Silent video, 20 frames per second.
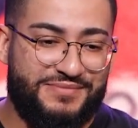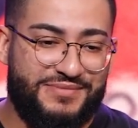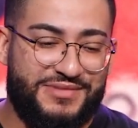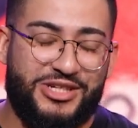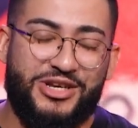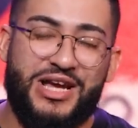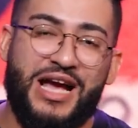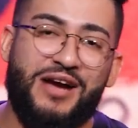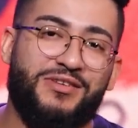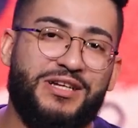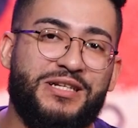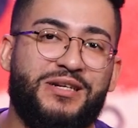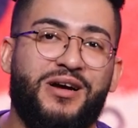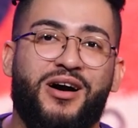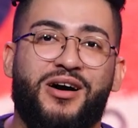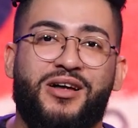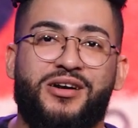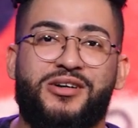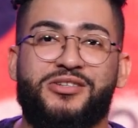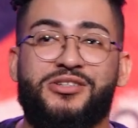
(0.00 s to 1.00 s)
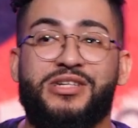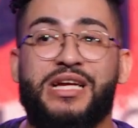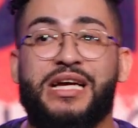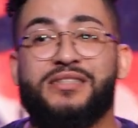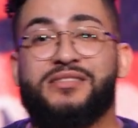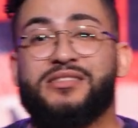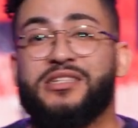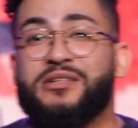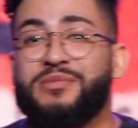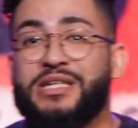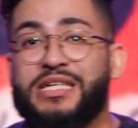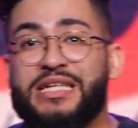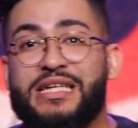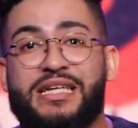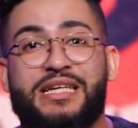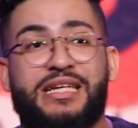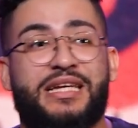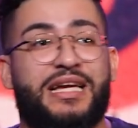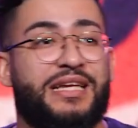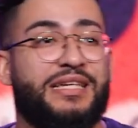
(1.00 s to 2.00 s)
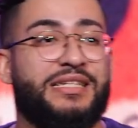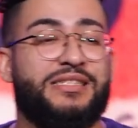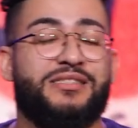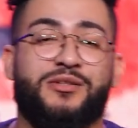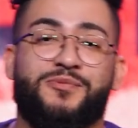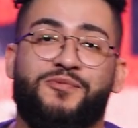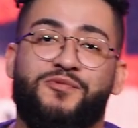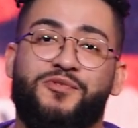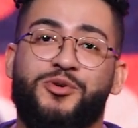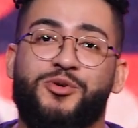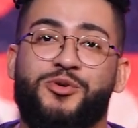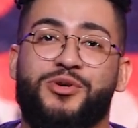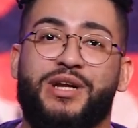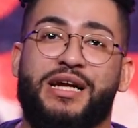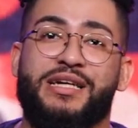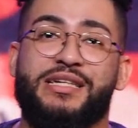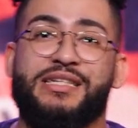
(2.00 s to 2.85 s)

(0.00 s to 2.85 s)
do you have a dollar? You got something to eat? I need some food. I